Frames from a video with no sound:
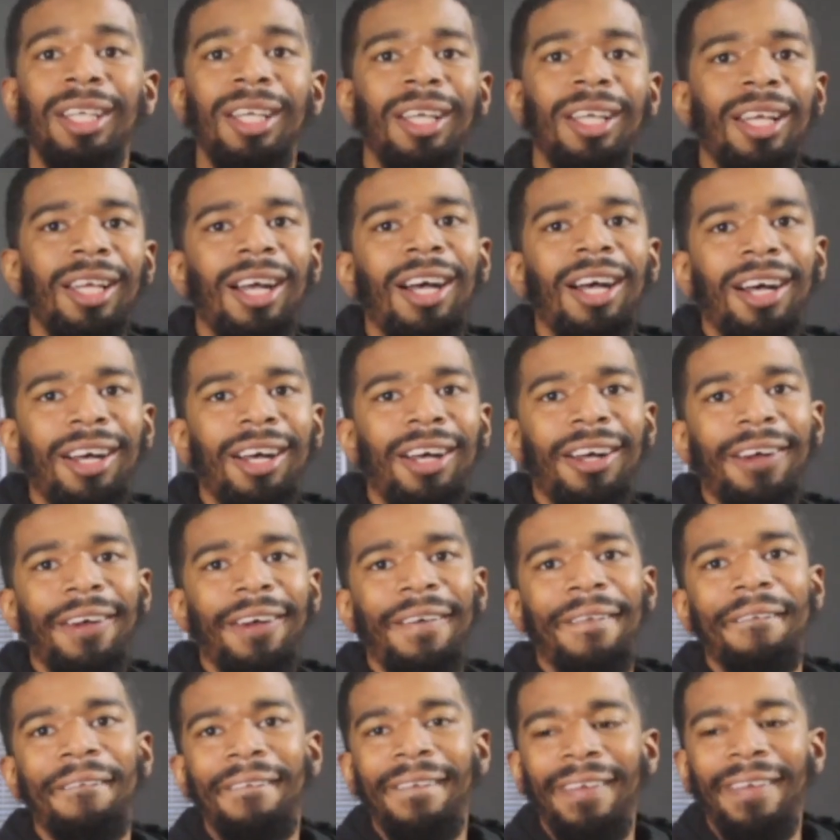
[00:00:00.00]

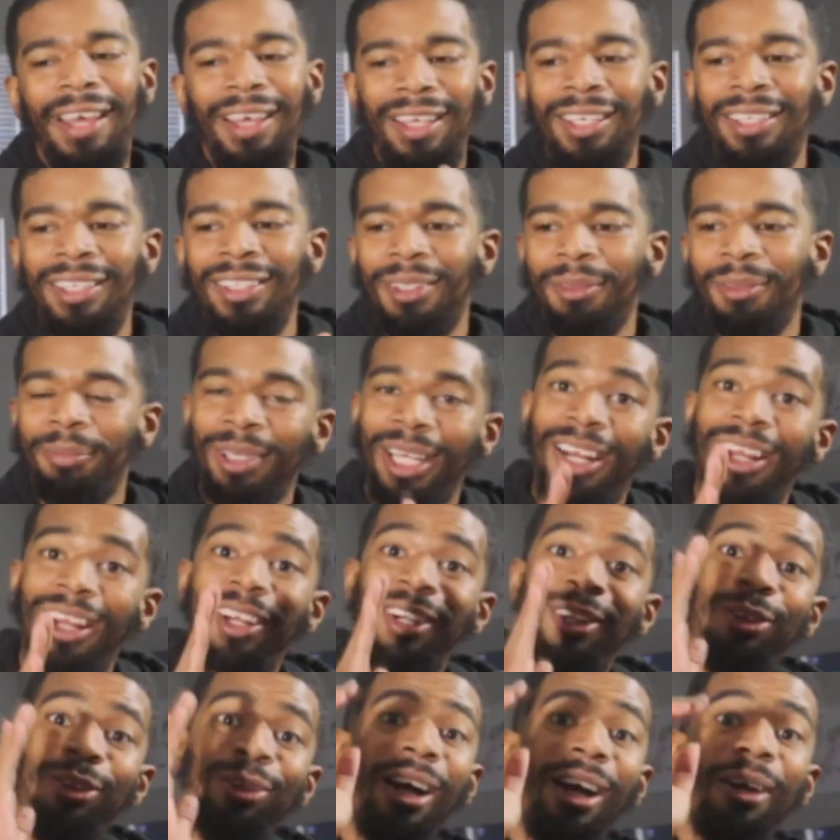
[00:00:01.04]
but
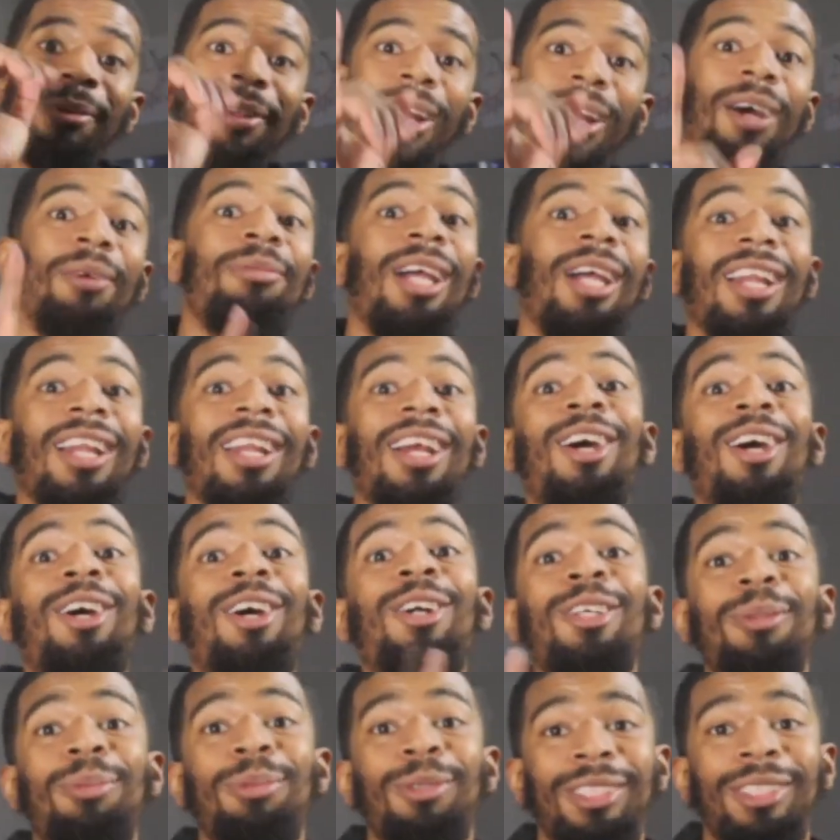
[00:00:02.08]
I'm not
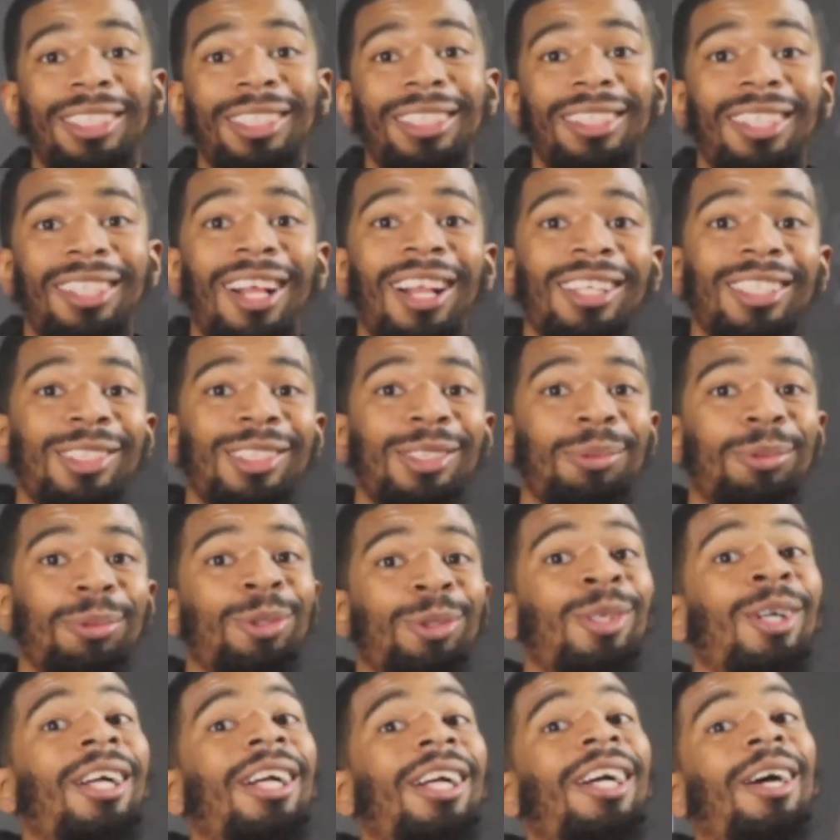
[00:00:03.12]
100% knowledgeable
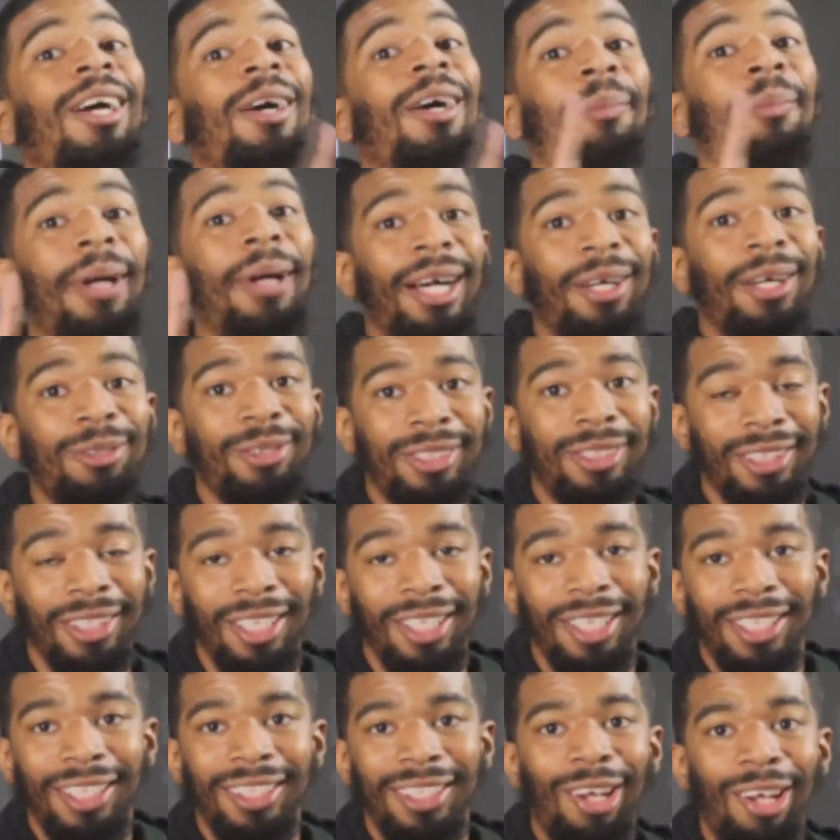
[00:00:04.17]
about
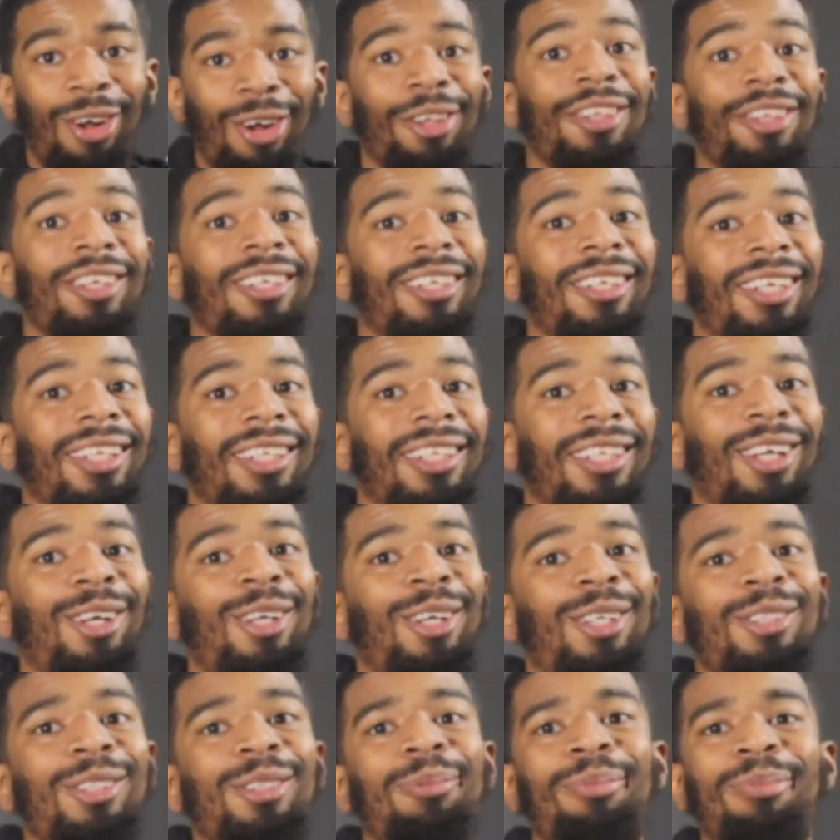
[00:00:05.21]
all the gun
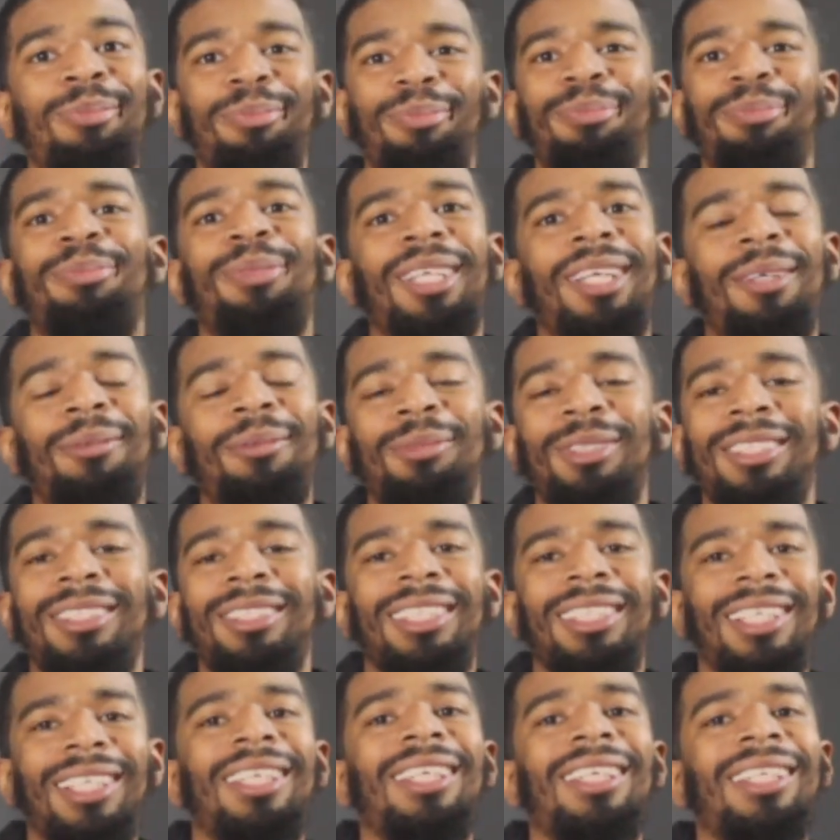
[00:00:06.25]
laws, but I'm just
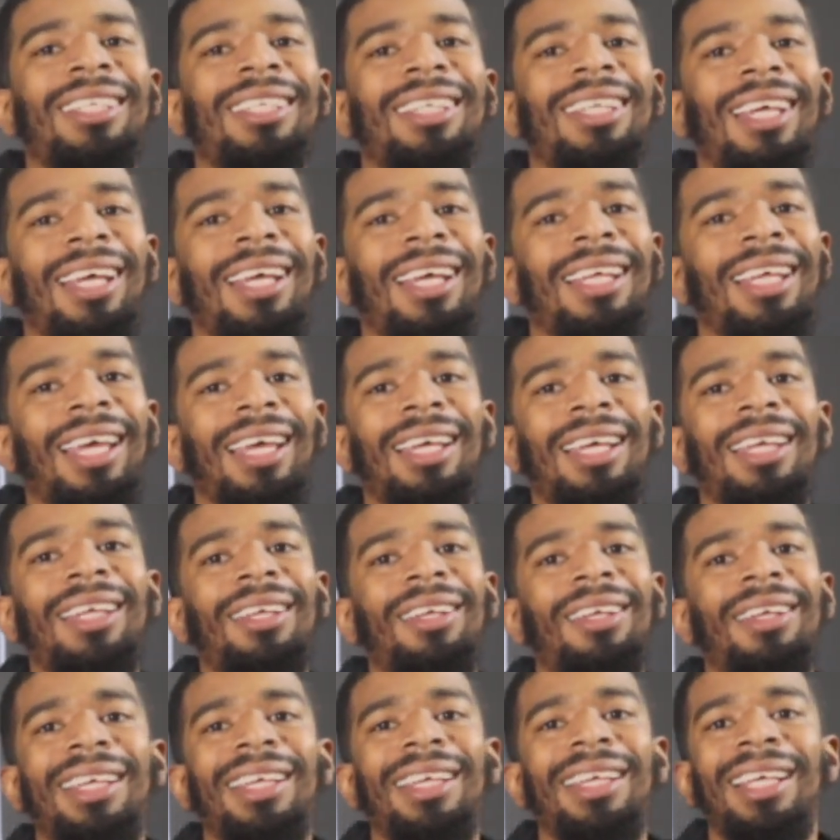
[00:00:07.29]
saying,
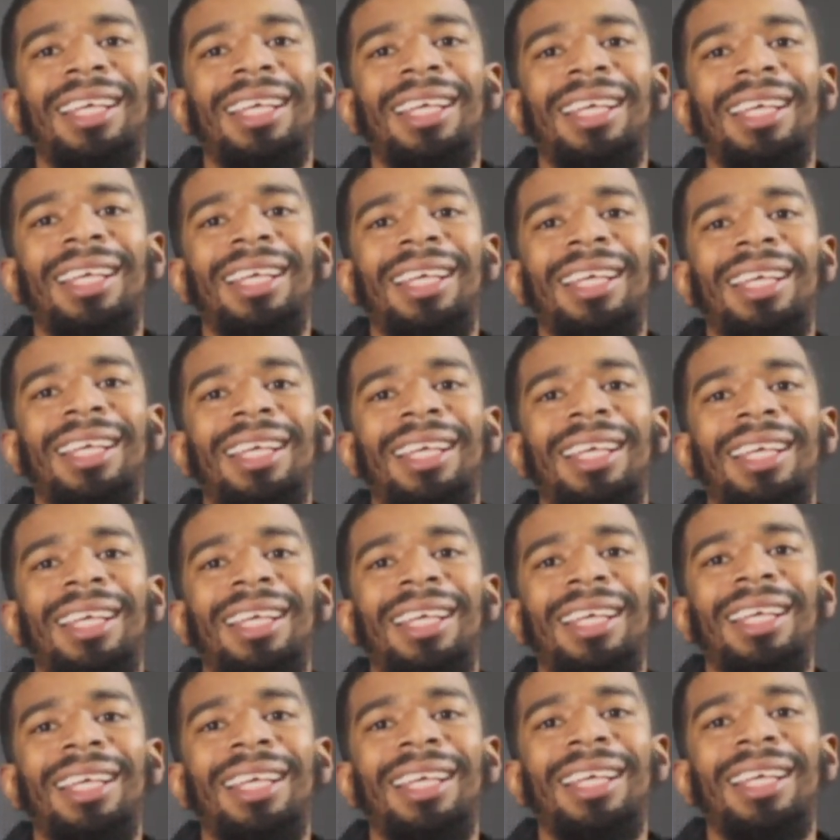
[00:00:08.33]
it seems like every
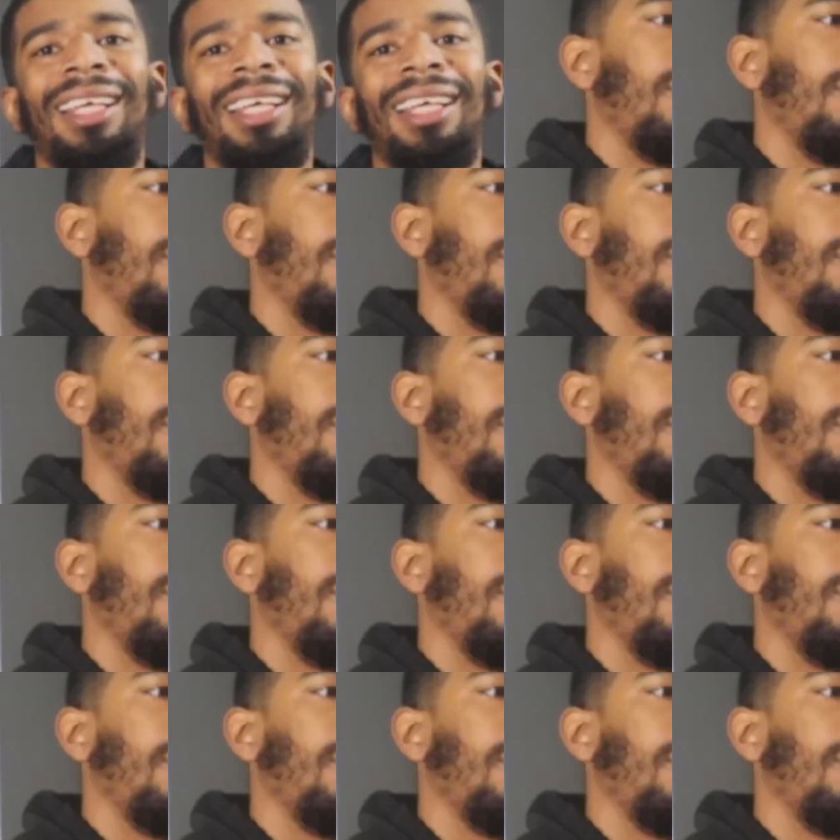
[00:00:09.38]
time